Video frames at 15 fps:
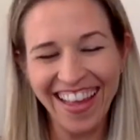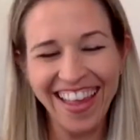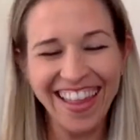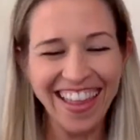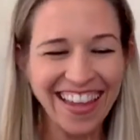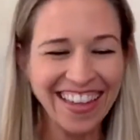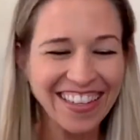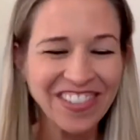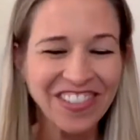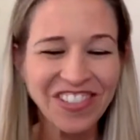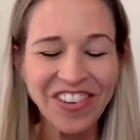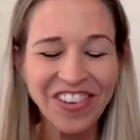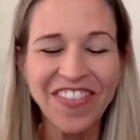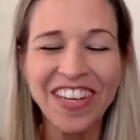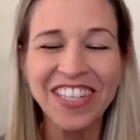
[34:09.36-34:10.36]
Thank you
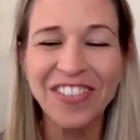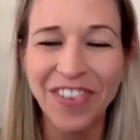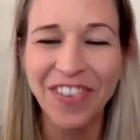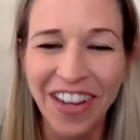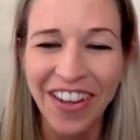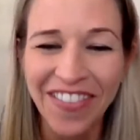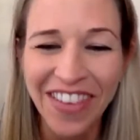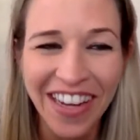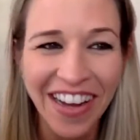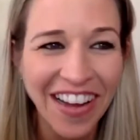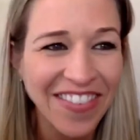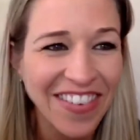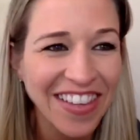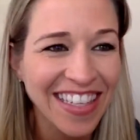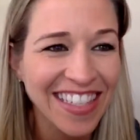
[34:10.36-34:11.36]
so much for coming on
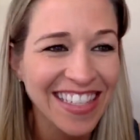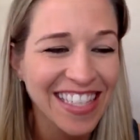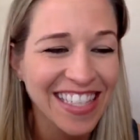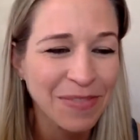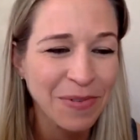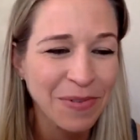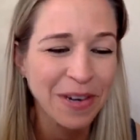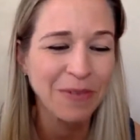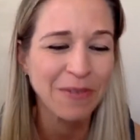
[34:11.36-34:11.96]
with us this morning.